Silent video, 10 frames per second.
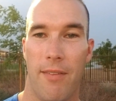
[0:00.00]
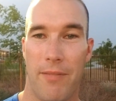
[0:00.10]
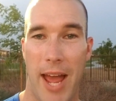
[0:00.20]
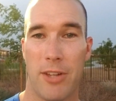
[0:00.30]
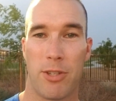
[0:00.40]

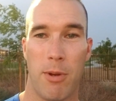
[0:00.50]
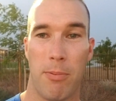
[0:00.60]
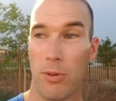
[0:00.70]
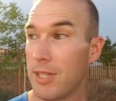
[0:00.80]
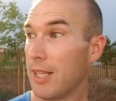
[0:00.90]
Now so many people
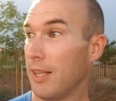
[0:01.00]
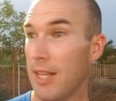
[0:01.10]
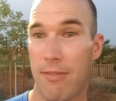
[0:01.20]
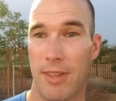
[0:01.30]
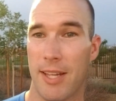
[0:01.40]
are just
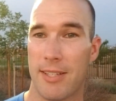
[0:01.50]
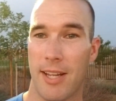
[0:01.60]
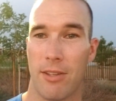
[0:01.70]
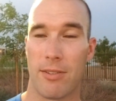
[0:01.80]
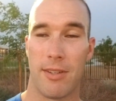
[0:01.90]
leaving that
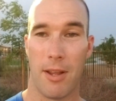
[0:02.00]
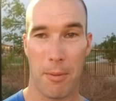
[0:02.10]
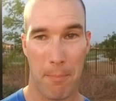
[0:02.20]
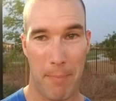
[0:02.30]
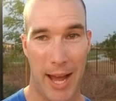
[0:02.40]
state. They're saying,
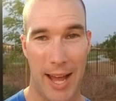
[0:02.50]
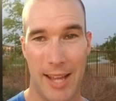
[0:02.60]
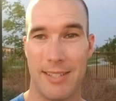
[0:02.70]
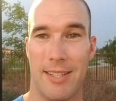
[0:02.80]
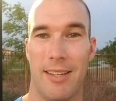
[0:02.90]
bye,
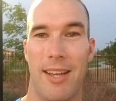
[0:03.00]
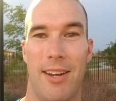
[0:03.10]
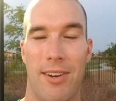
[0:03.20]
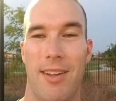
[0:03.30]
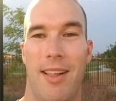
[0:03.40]
see you later.